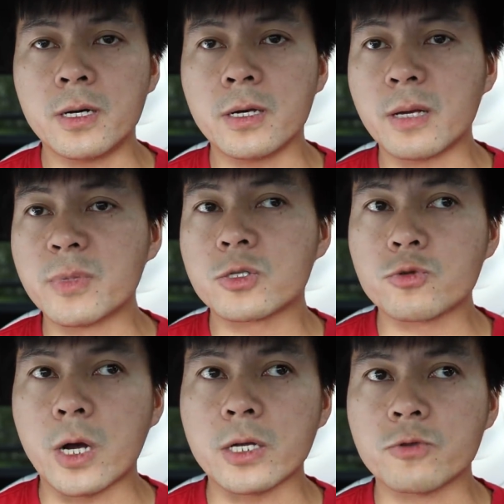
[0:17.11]
Let me
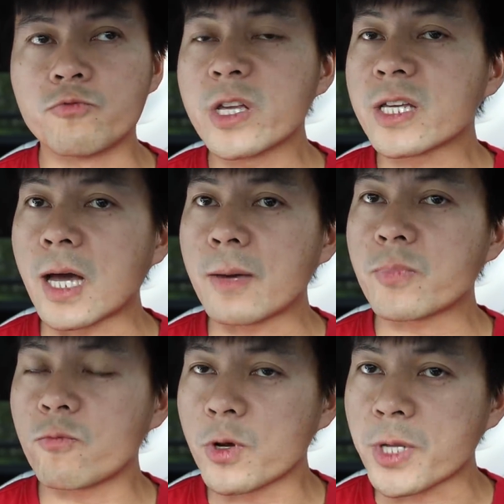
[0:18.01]
try to
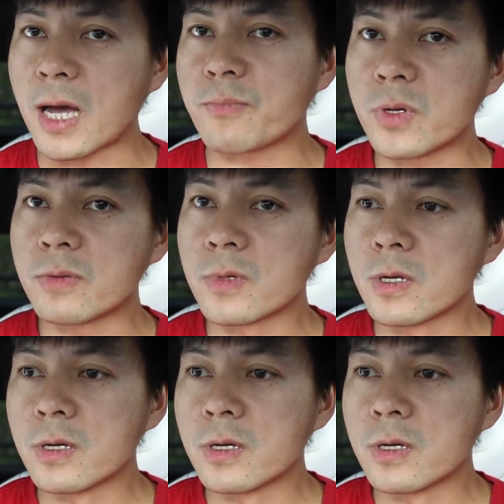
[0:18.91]
recap what happened.